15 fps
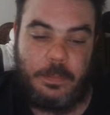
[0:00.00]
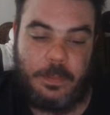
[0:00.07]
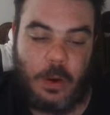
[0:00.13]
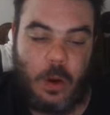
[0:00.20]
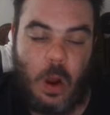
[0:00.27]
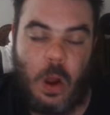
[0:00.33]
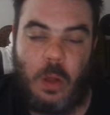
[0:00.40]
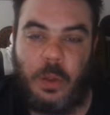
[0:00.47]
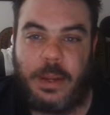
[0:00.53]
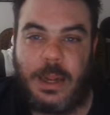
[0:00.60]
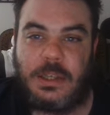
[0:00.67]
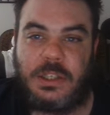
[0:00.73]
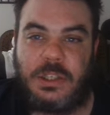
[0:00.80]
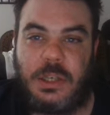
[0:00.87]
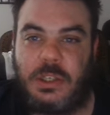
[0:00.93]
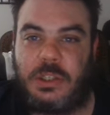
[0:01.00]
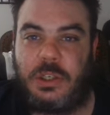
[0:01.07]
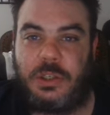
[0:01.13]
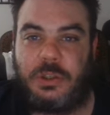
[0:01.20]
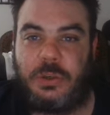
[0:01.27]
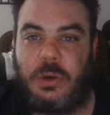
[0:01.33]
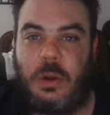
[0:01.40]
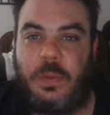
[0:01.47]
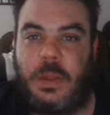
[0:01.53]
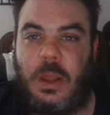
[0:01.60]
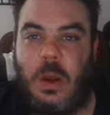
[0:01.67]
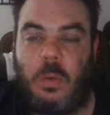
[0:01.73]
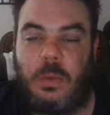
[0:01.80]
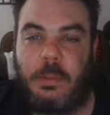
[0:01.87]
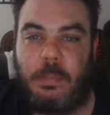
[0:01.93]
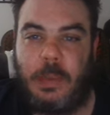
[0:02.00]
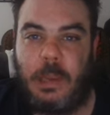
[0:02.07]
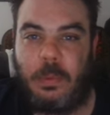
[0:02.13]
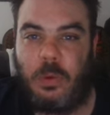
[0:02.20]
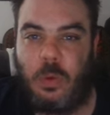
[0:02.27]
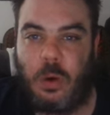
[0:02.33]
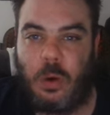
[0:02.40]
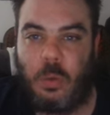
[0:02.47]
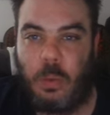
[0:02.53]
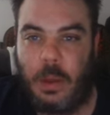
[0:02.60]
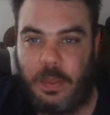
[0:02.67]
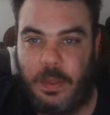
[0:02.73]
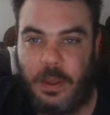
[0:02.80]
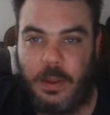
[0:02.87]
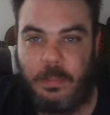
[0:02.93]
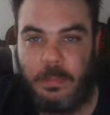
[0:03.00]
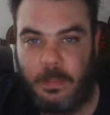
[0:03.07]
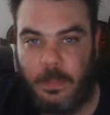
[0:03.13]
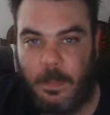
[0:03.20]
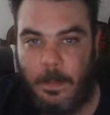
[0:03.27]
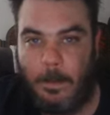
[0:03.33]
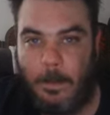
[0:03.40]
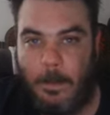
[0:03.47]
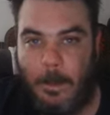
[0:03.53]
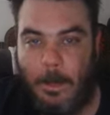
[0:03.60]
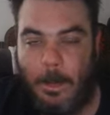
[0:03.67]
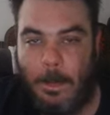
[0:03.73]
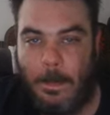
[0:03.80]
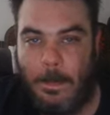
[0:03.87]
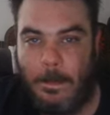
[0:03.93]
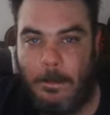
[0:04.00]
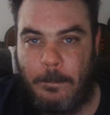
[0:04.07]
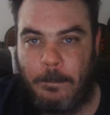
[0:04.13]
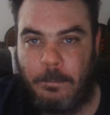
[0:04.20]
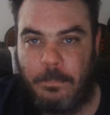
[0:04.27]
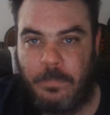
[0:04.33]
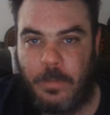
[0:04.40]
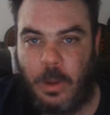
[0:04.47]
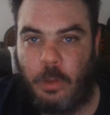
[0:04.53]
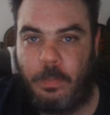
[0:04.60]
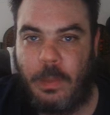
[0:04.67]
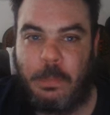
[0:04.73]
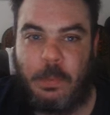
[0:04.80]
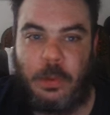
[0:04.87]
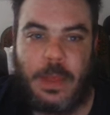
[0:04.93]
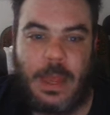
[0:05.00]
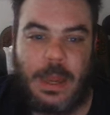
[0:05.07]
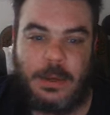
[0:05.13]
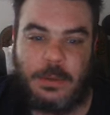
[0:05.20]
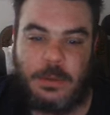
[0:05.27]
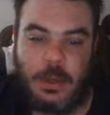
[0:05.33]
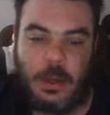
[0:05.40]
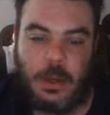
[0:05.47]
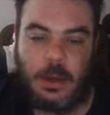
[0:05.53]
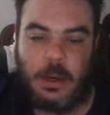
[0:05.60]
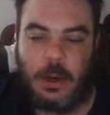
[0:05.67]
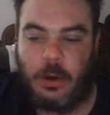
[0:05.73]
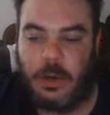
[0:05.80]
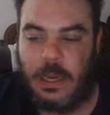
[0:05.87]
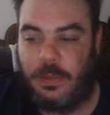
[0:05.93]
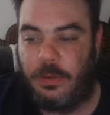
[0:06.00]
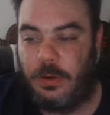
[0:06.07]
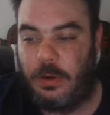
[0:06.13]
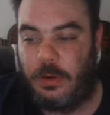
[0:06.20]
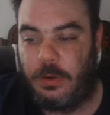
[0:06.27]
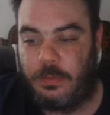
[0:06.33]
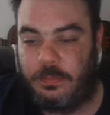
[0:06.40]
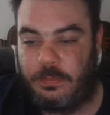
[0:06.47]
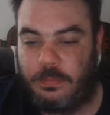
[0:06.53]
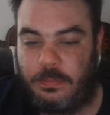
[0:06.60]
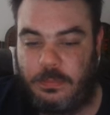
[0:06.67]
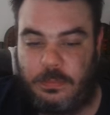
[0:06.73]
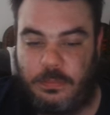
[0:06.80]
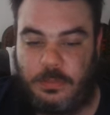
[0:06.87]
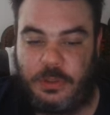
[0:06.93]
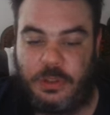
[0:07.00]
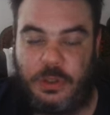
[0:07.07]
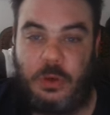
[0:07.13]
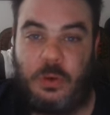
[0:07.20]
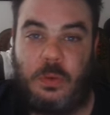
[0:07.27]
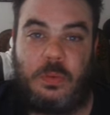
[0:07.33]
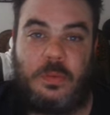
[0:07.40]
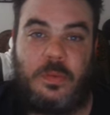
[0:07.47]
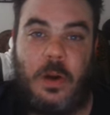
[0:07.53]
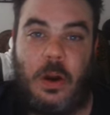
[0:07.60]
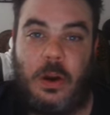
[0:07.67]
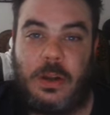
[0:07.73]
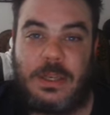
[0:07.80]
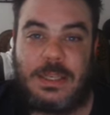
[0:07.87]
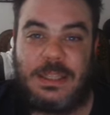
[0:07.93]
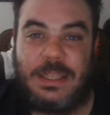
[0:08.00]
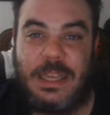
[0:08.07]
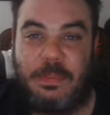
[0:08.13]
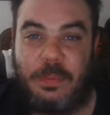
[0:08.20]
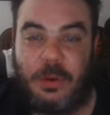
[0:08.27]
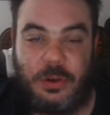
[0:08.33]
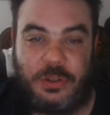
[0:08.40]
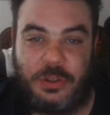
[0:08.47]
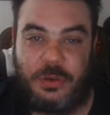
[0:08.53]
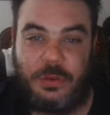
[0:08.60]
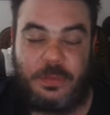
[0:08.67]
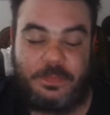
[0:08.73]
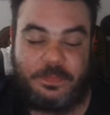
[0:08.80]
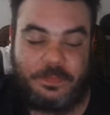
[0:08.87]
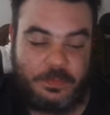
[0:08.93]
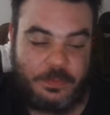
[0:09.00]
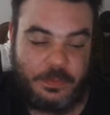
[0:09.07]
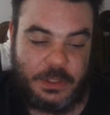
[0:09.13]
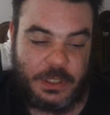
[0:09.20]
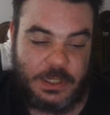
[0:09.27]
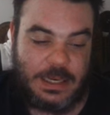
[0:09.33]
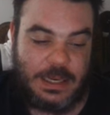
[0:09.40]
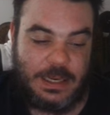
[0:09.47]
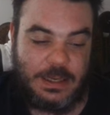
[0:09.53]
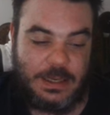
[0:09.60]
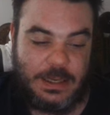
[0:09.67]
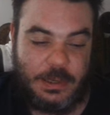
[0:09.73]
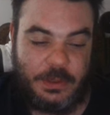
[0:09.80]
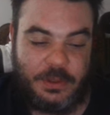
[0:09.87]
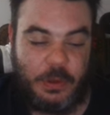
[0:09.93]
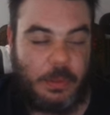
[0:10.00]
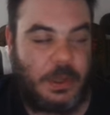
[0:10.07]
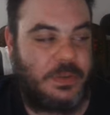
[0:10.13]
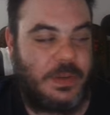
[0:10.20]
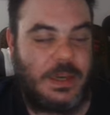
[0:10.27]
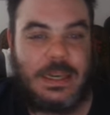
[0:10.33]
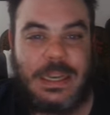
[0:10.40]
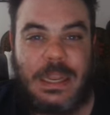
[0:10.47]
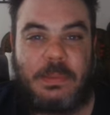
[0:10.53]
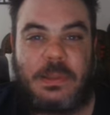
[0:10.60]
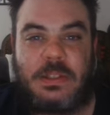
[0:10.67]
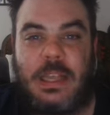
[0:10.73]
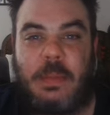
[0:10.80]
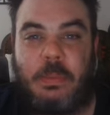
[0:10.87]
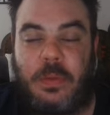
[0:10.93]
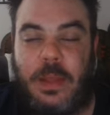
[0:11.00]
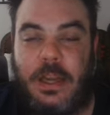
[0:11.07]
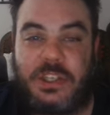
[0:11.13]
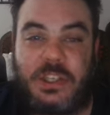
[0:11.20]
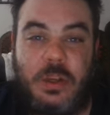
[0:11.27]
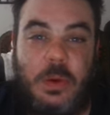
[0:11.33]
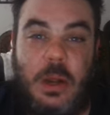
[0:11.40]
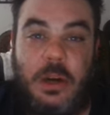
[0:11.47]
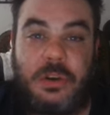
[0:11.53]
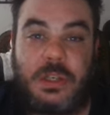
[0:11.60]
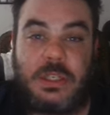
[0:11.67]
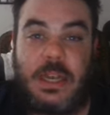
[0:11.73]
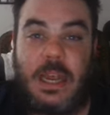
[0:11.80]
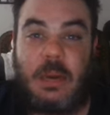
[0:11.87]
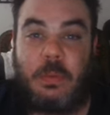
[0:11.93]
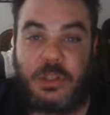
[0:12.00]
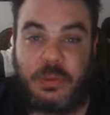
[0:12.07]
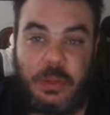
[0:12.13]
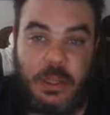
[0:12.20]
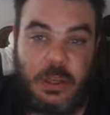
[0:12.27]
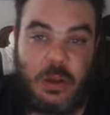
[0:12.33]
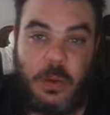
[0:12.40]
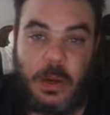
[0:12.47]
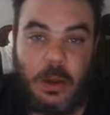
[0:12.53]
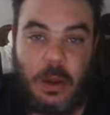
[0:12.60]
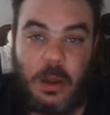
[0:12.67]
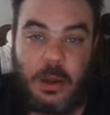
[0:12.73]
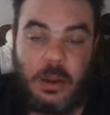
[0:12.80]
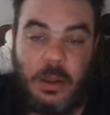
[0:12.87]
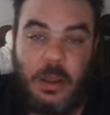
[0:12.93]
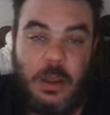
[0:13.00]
they're all against Justin Trudeau. The only people who are with him are people that are either too far asleep or too just in a in too much of a deep sleep where they just don't understand what's really going on.